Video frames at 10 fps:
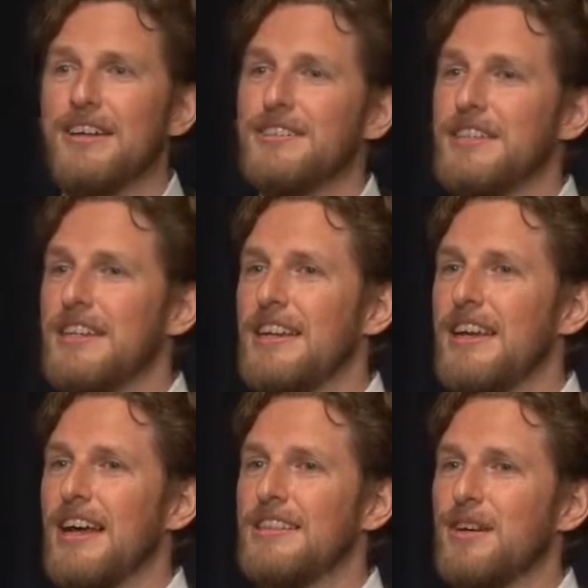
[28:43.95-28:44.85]
R C
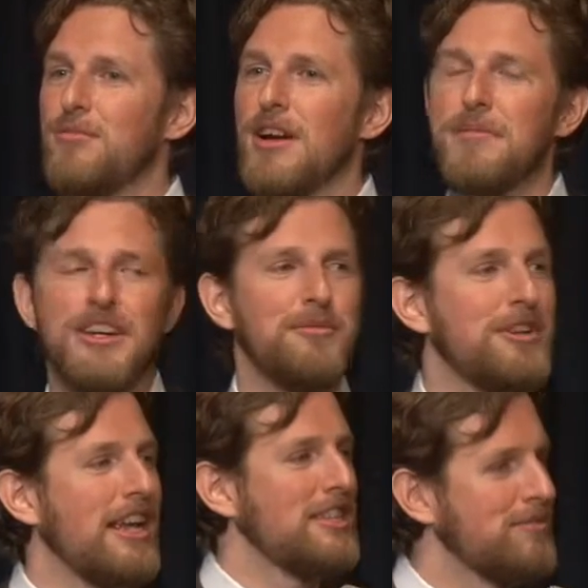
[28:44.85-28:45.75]
as our primary
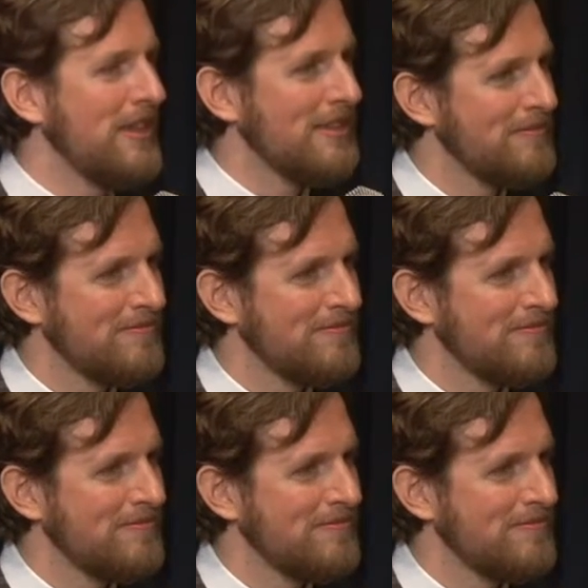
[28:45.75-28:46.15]
communication method.